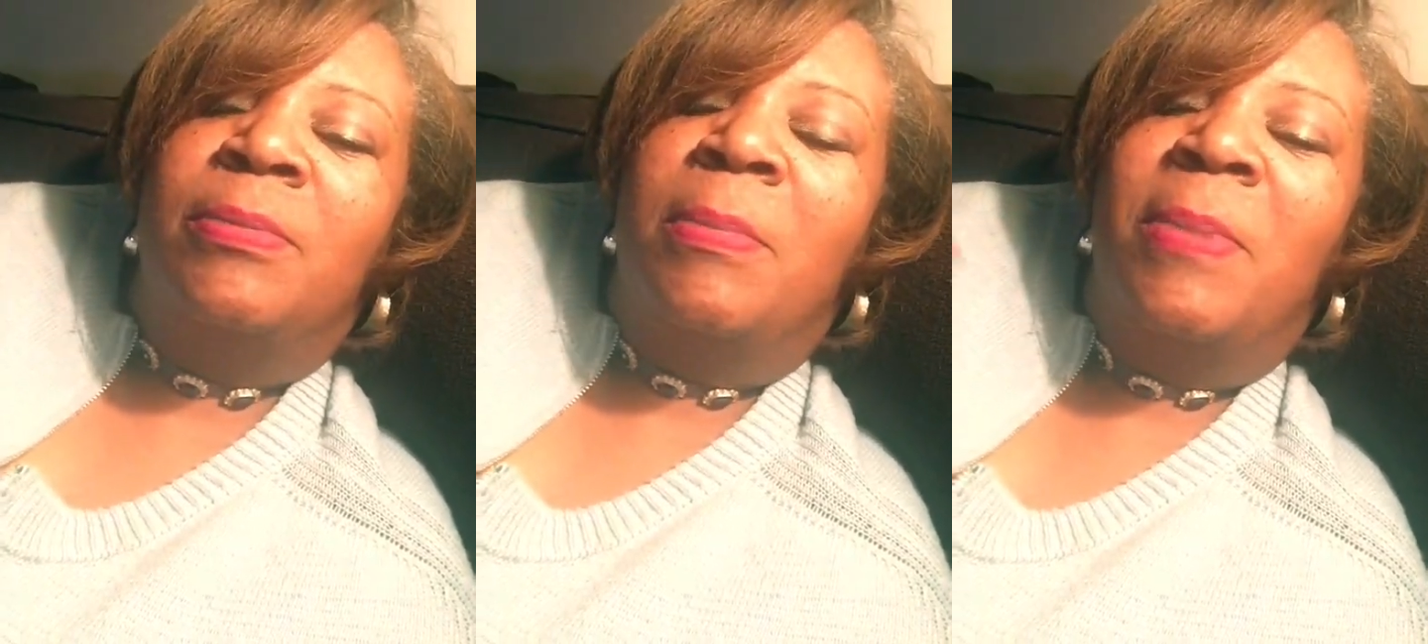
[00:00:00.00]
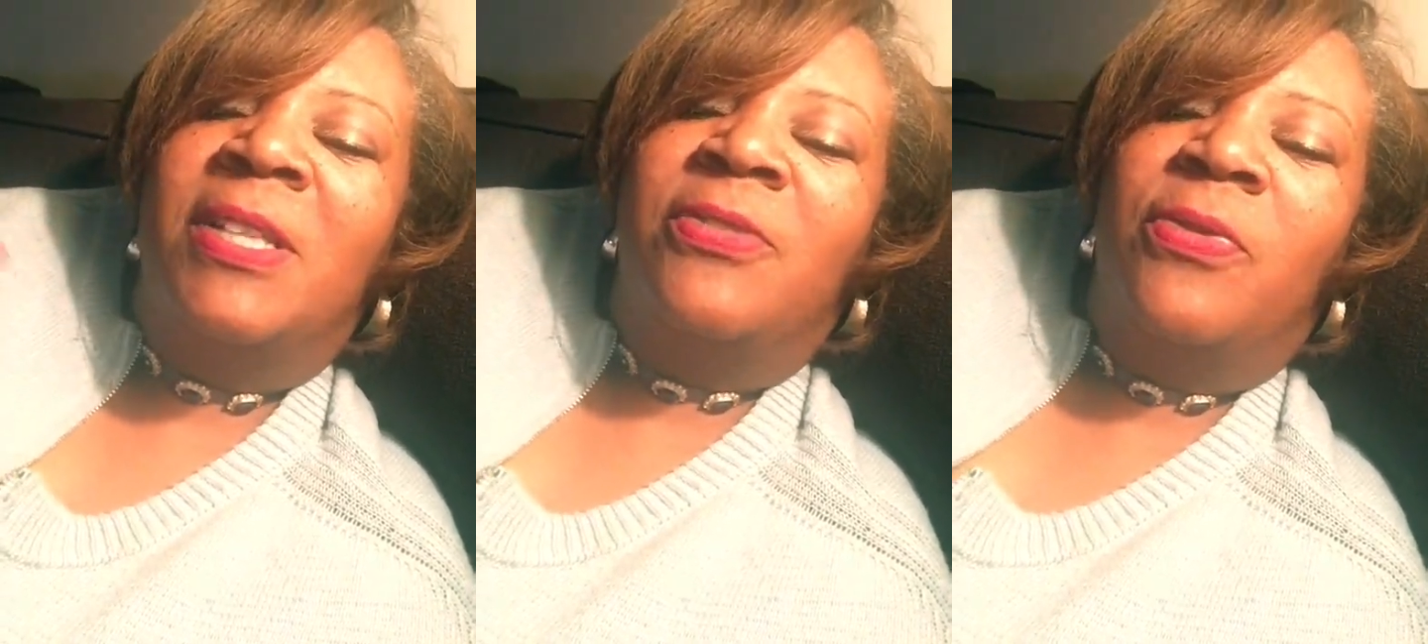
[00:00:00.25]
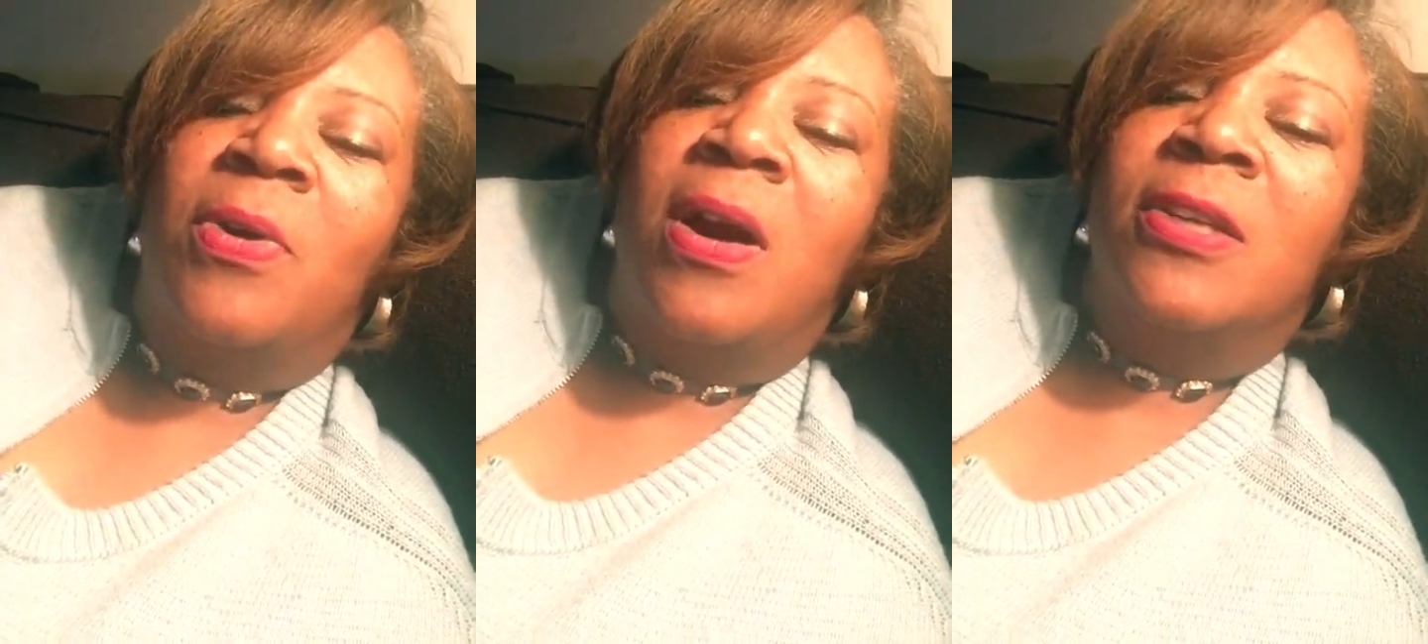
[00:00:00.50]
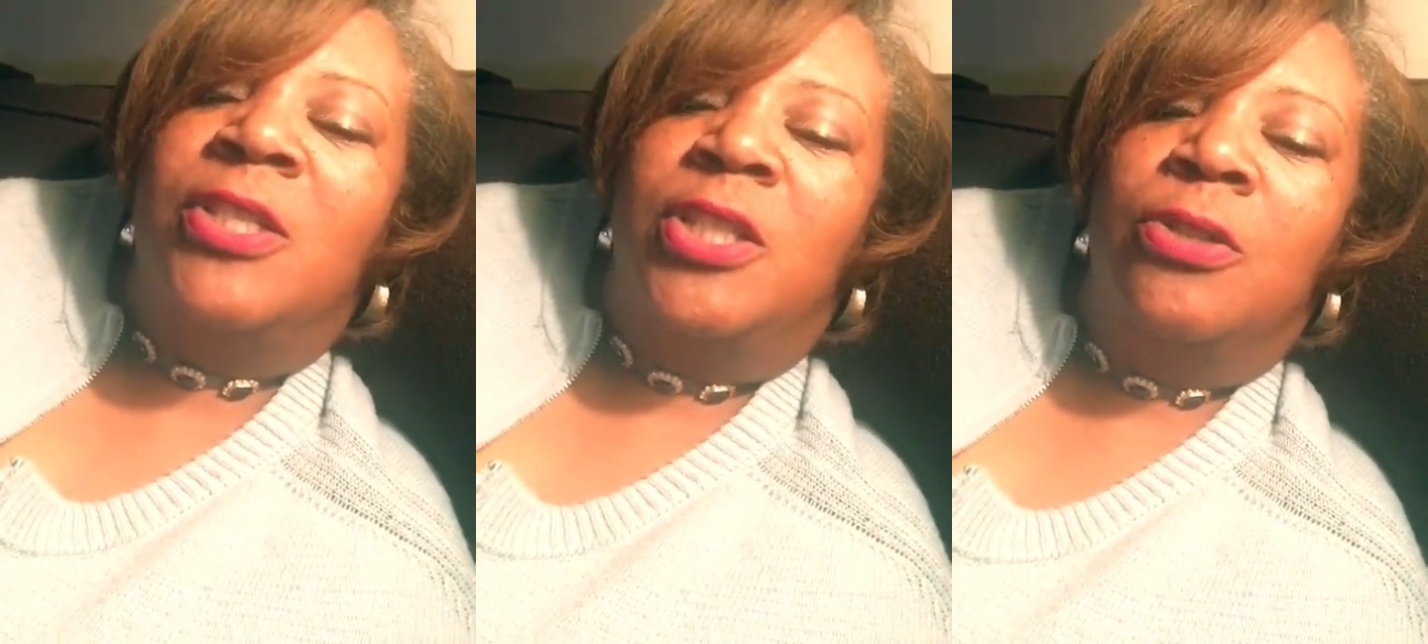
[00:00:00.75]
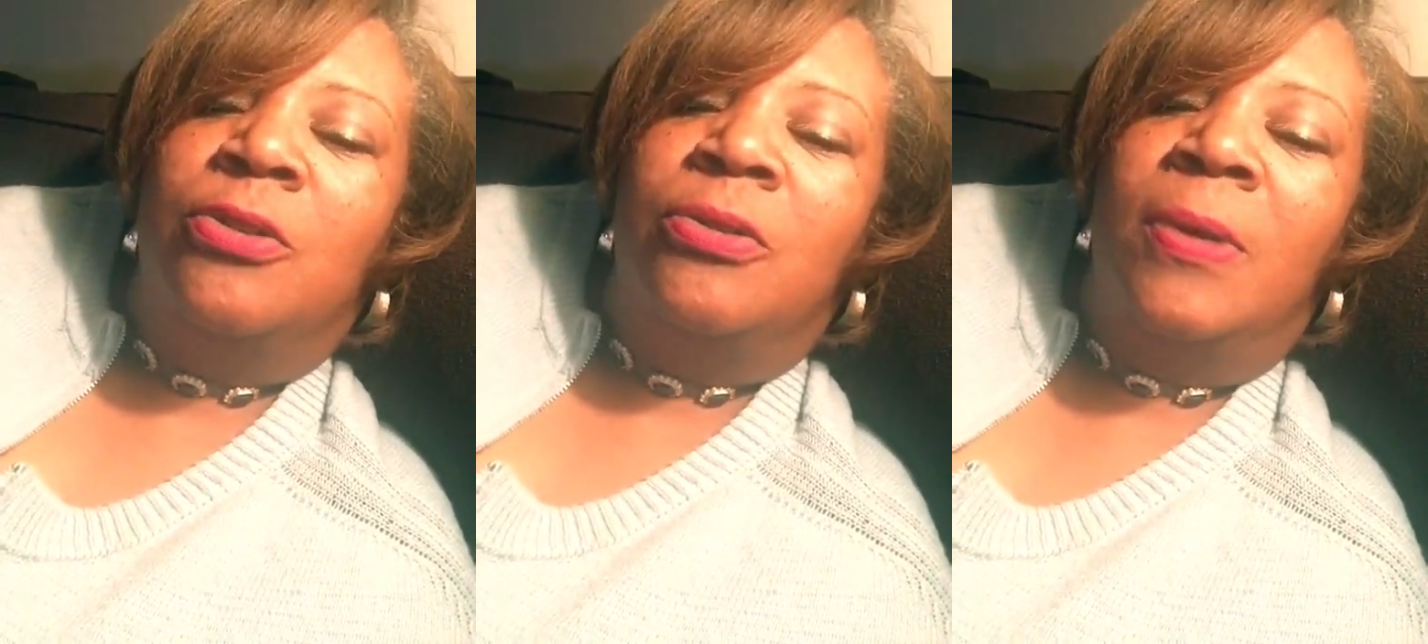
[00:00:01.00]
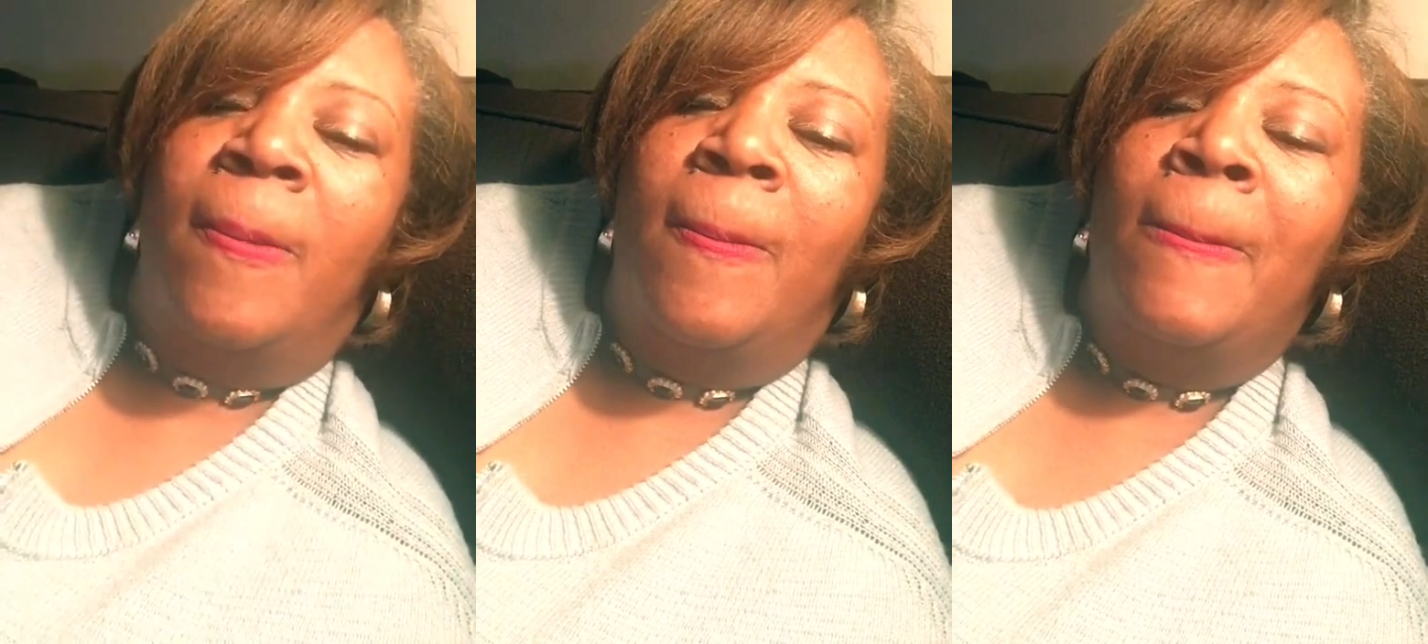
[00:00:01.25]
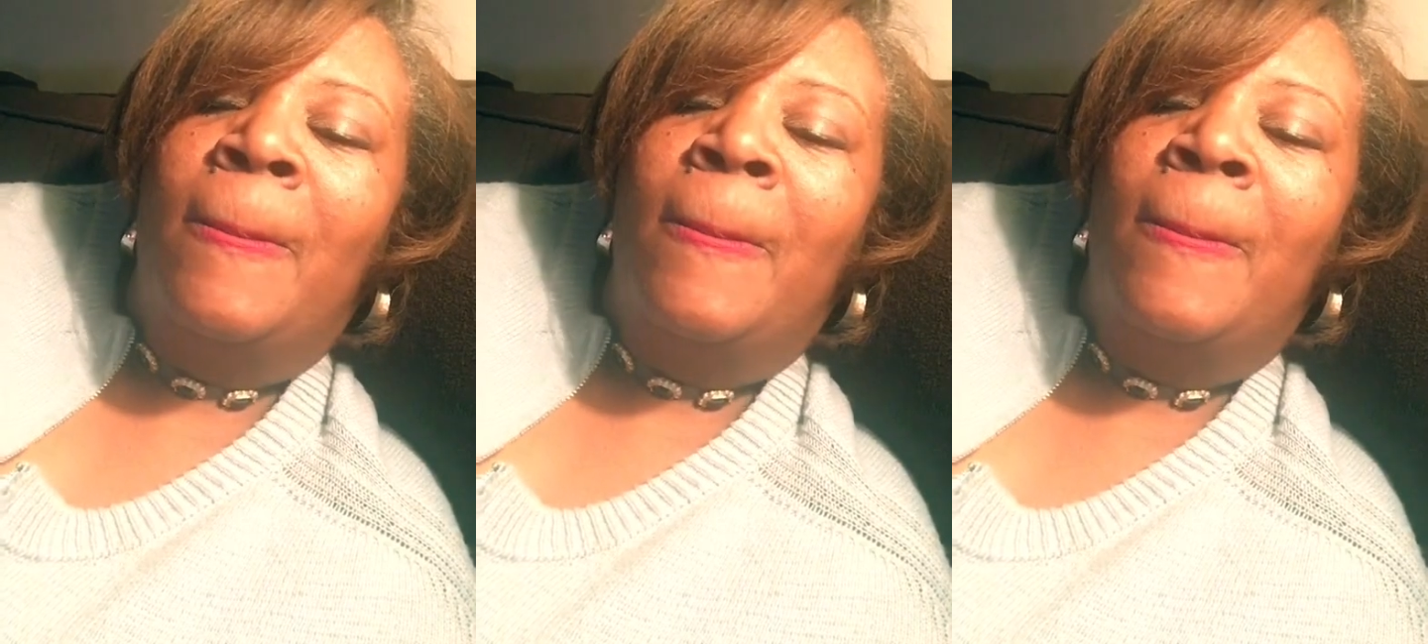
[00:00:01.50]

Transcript: but best for our children.